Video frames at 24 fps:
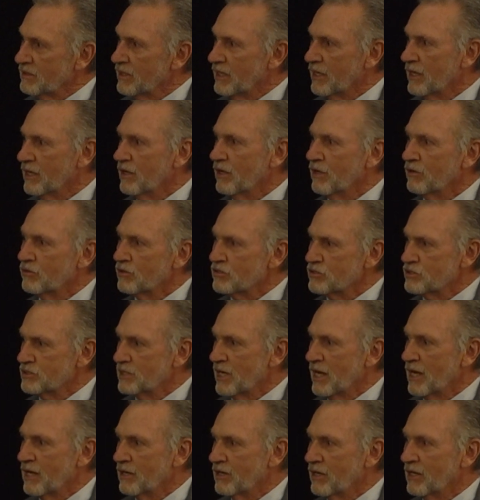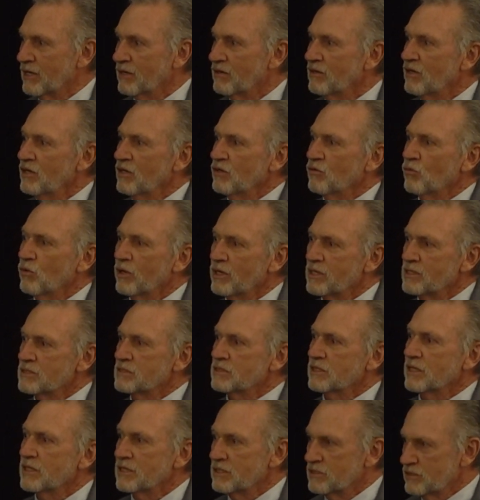and understanding what it
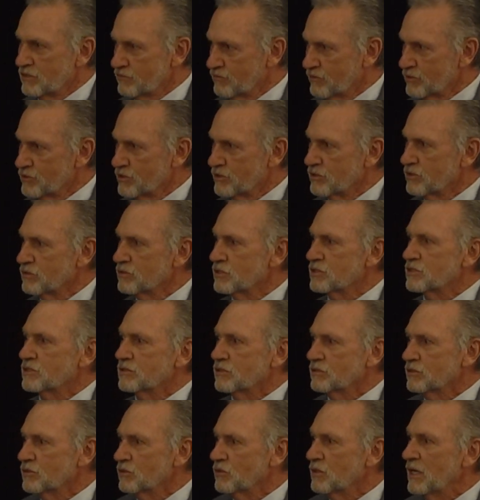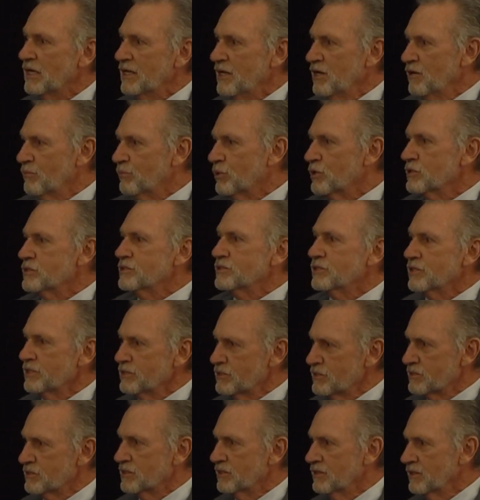takes for students to
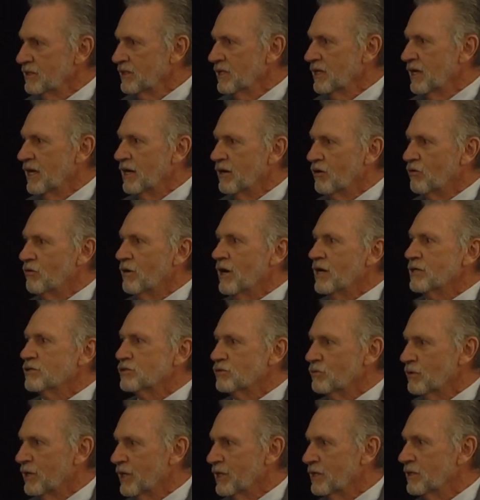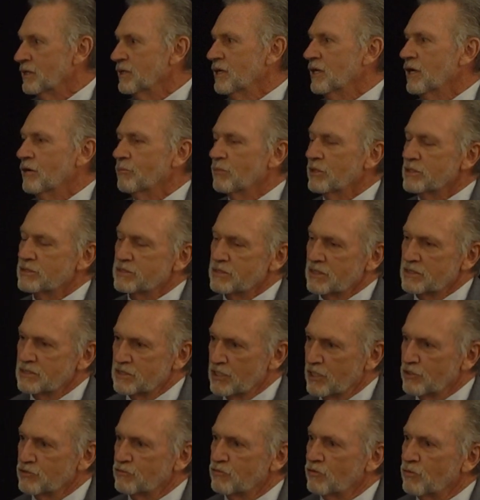persist and graduate and be
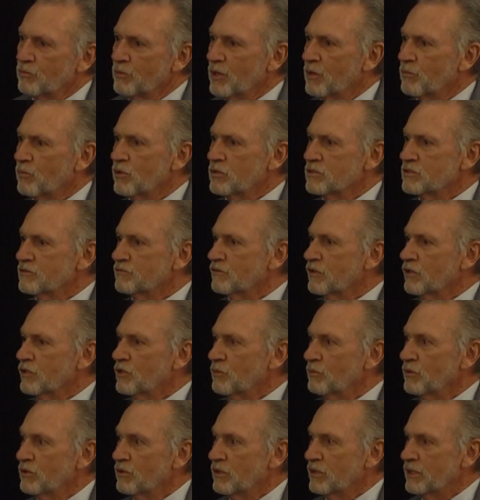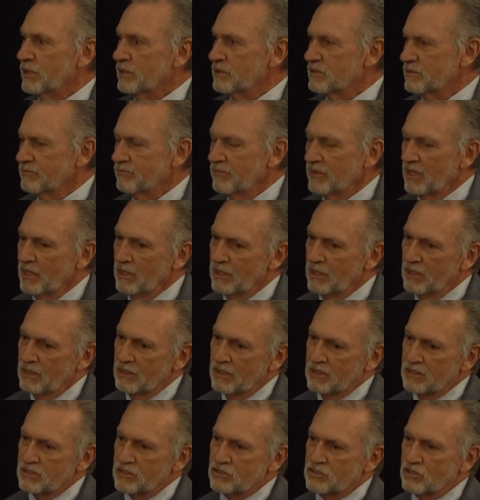successful members of our communities.
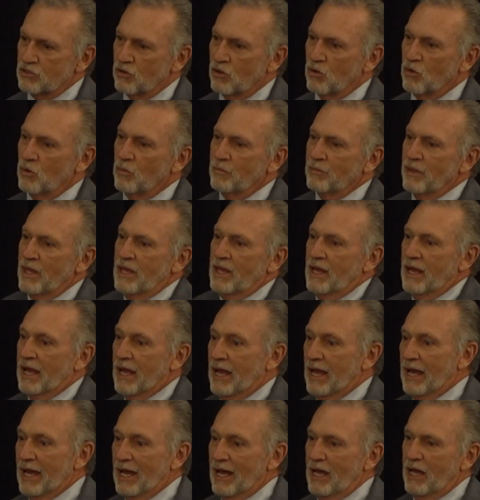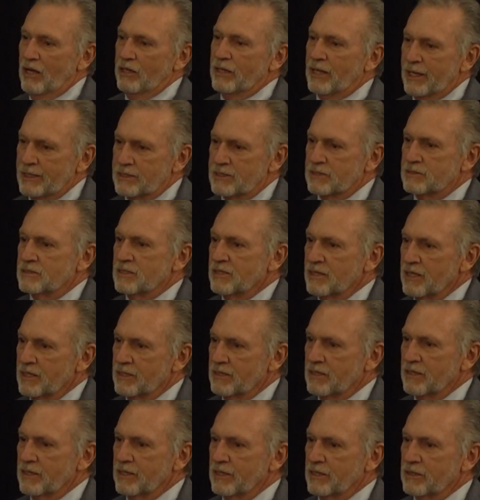So I'd like to take
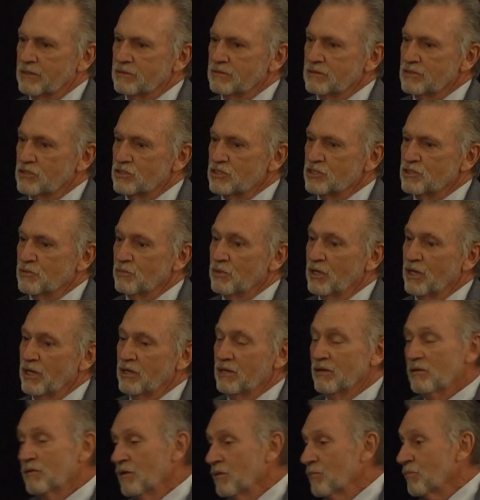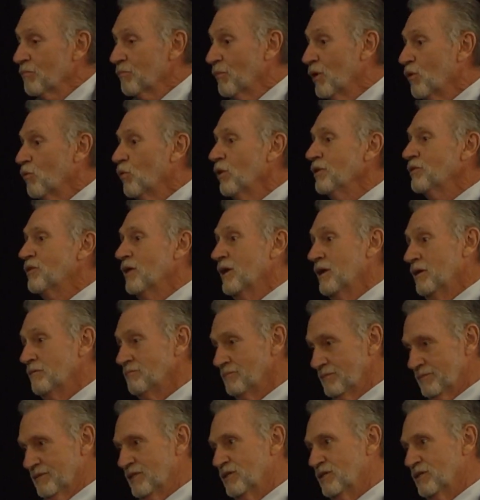just a minute, but one thing,